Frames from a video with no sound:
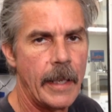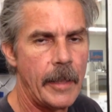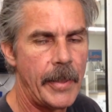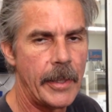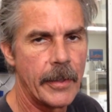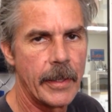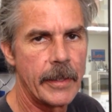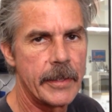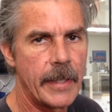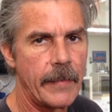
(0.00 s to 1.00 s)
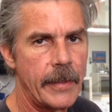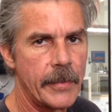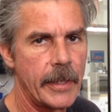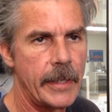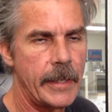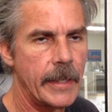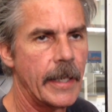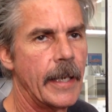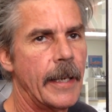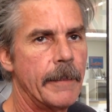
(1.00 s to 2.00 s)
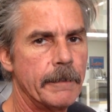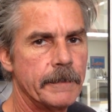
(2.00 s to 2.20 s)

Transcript: Hey Peter, on your 73, got